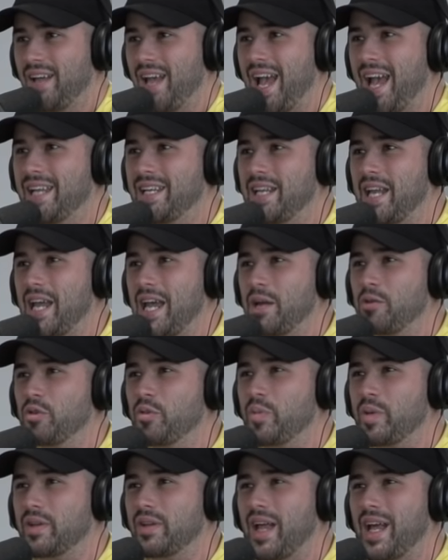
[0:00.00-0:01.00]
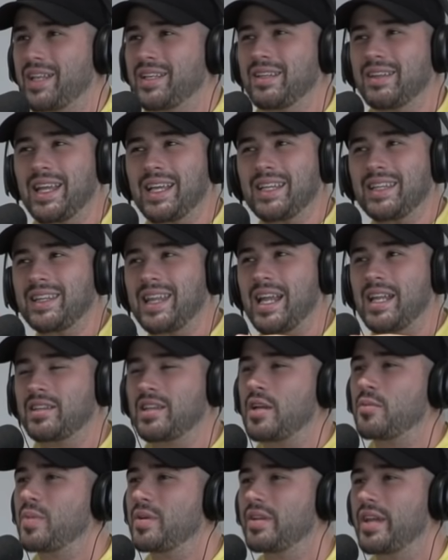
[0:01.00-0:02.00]
and it would be, and then like th
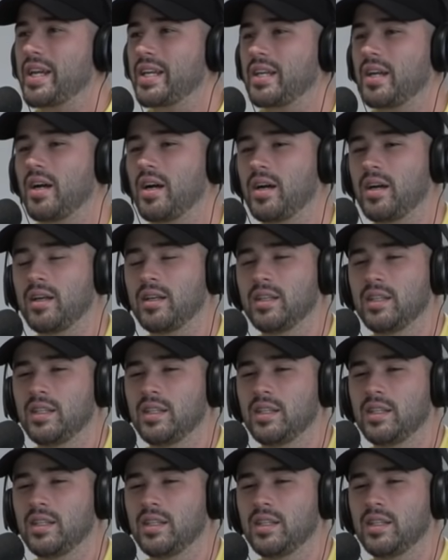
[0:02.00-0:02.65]
they'd be like, uh,